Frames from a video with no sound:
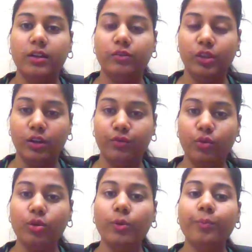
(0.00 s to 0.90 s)

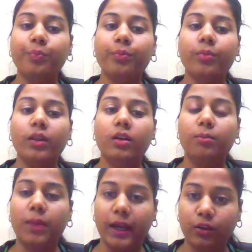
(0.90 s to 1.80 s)
Therefore,
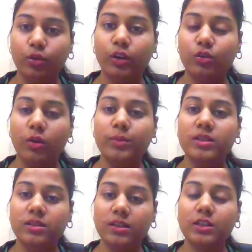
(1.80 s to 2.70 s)

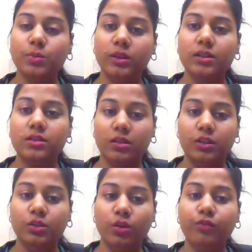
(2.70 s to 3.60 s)
microeconomics deals with the
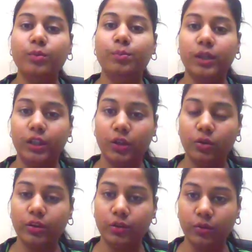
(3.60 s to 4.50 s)
study of
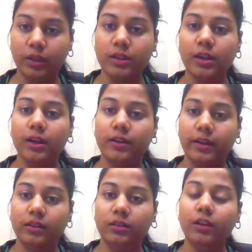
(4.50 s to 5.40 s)
particular unit
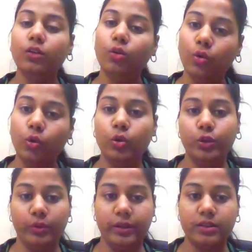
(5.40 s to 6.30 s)
rather than whole
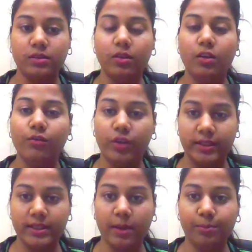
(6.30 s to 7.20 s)
units. For
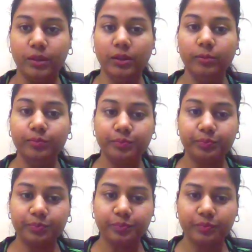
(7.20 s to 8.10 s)
example,
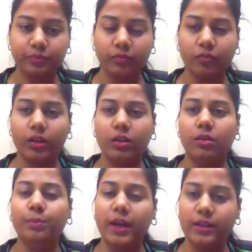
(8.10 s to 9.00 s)

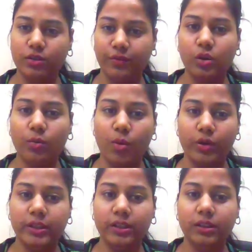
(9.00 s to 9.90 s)
price of a
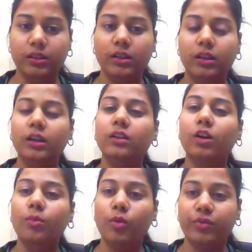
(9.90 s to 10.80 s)
commodity,
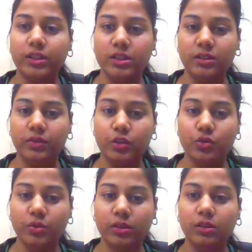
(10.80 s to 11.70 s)
income of an
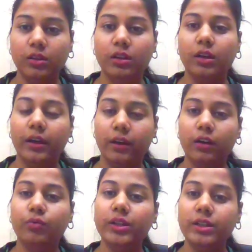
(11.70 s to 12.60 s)
individual.
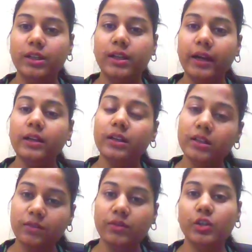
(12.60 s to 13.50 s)
Here we deal at
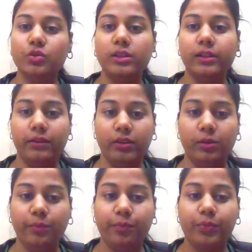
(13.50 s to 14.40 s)
individual level.